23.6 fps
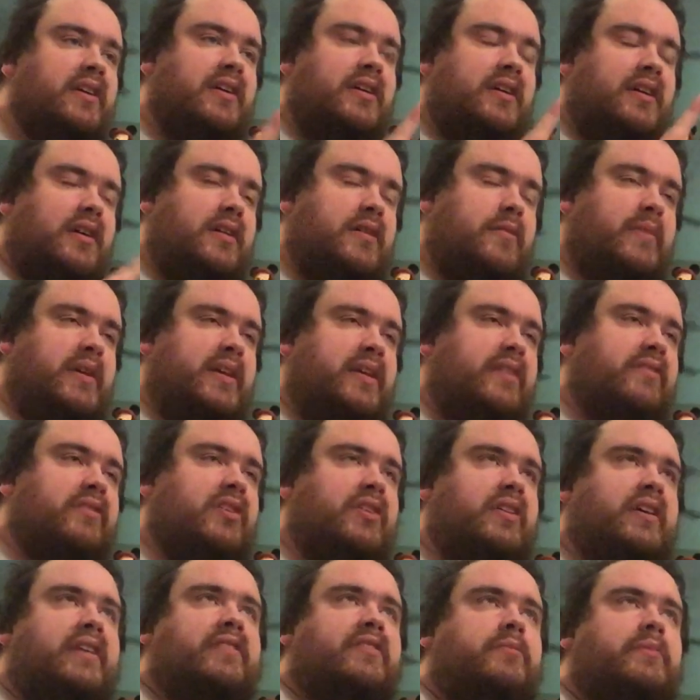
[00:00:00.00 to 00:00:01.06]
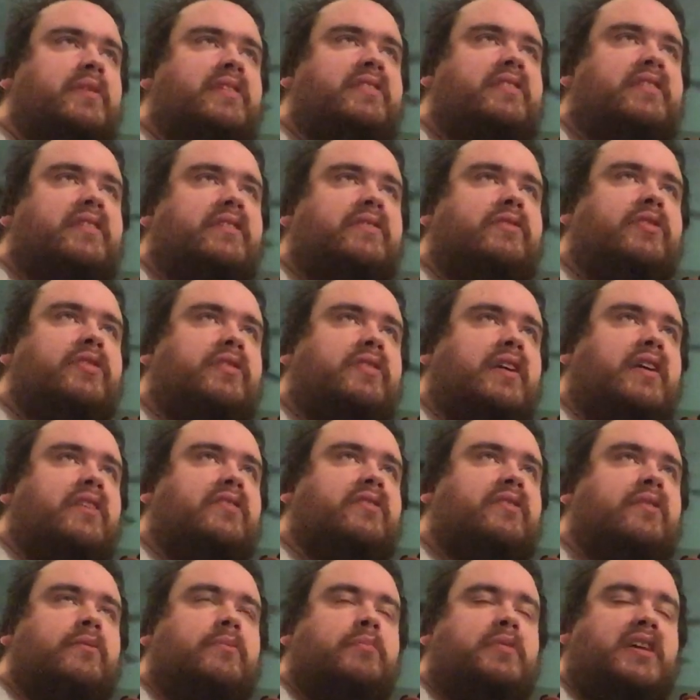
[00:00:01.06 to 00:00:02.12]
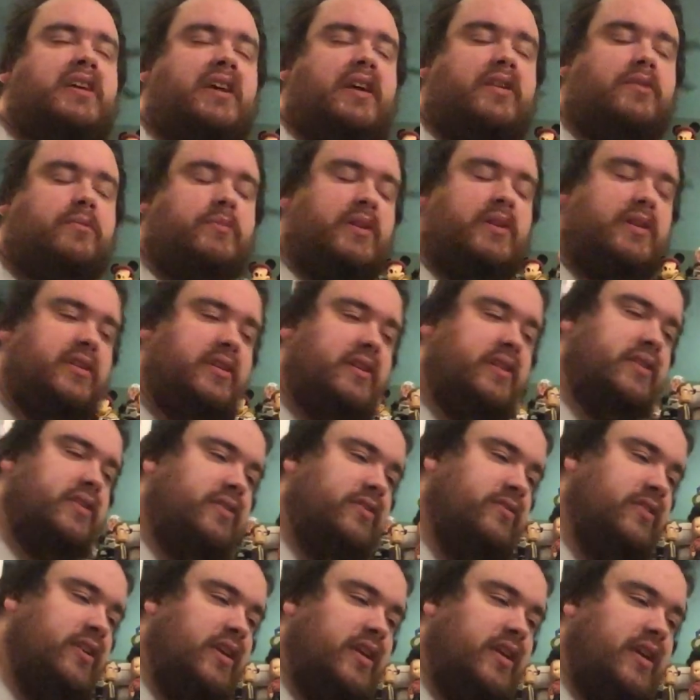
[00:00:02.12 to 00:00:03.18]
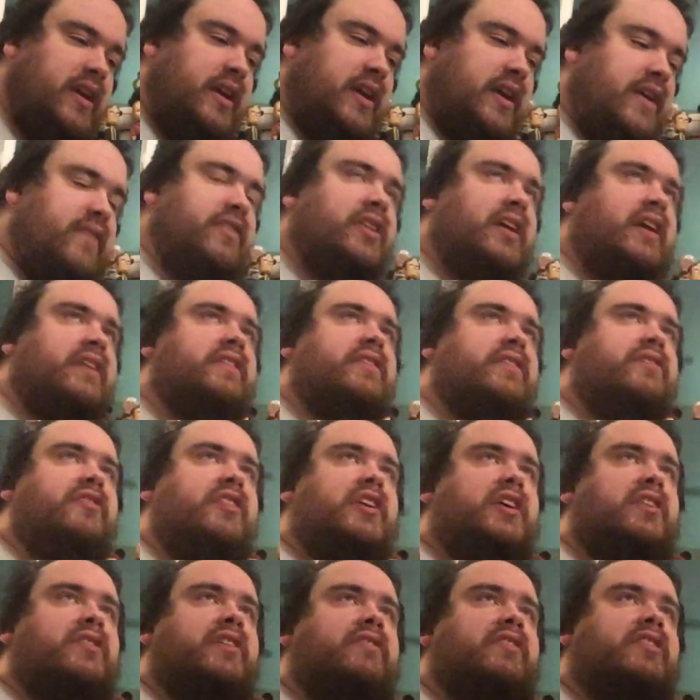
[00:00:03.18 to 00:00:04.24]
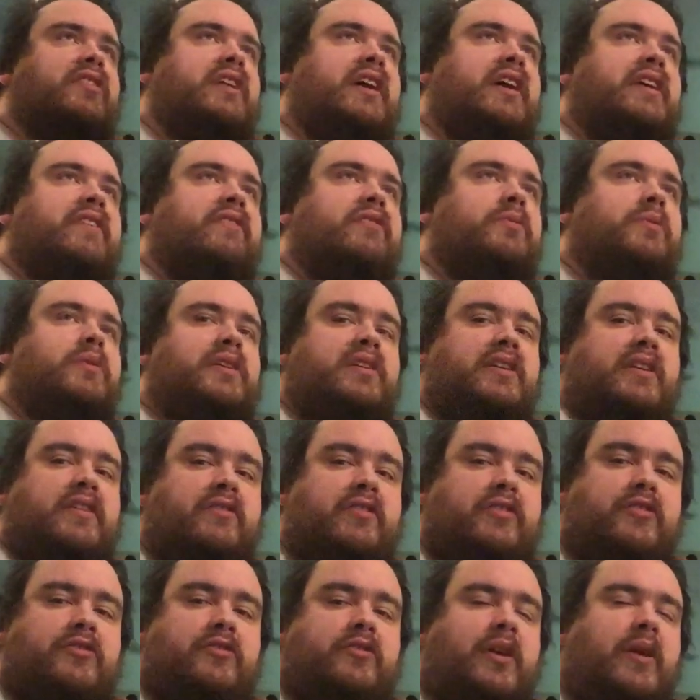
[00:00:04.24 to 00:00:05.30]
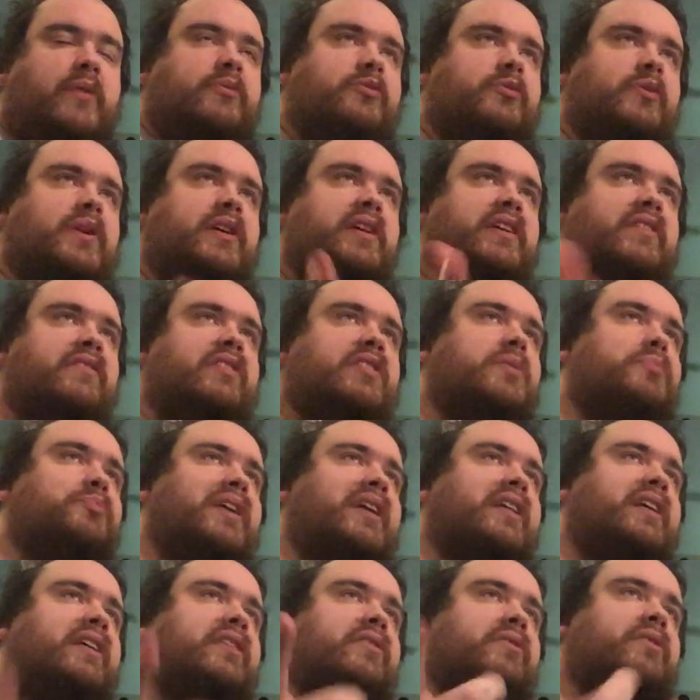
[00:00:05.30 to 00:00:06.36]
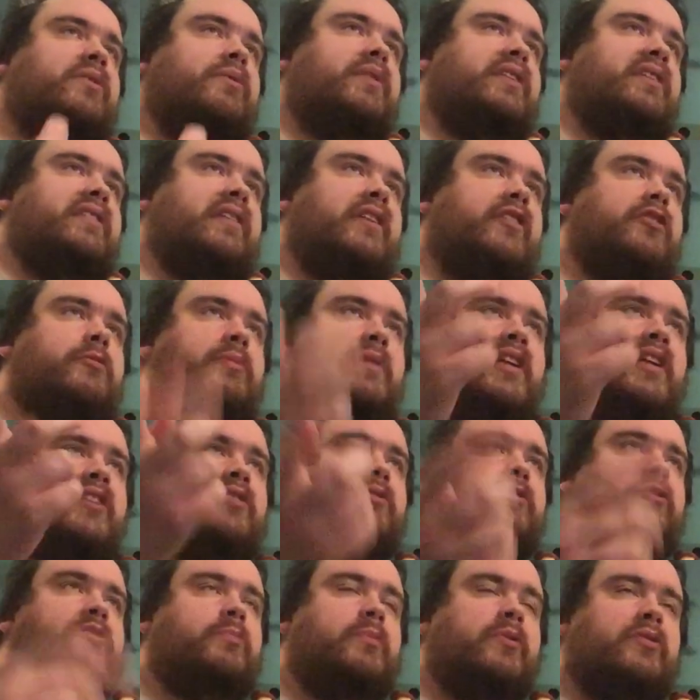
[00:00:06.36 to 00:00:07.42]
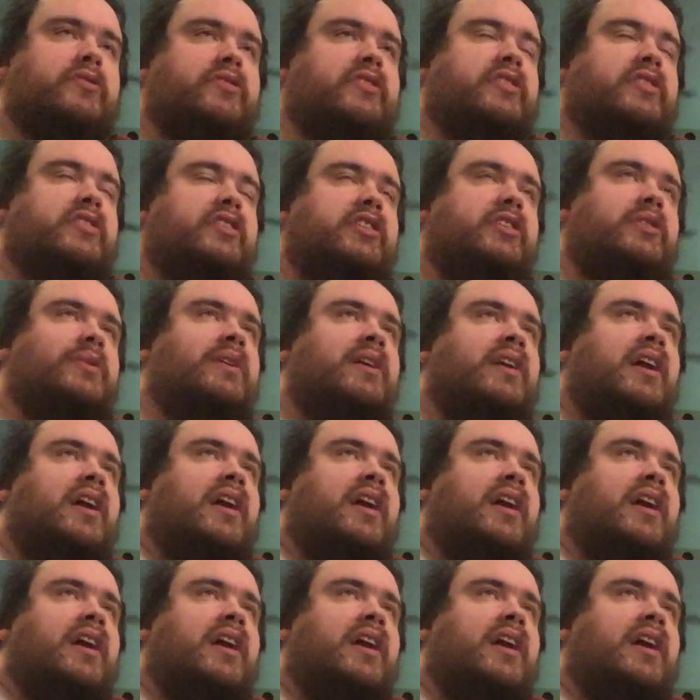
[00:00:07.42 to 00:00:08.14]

I love all classes missed. I love you 3000. Be kind to one another. If you like this video, give it a like if you want to. Give it a subscribe if you want to. Give it the bell. I don't know what it does, but that's what you're supposed to do.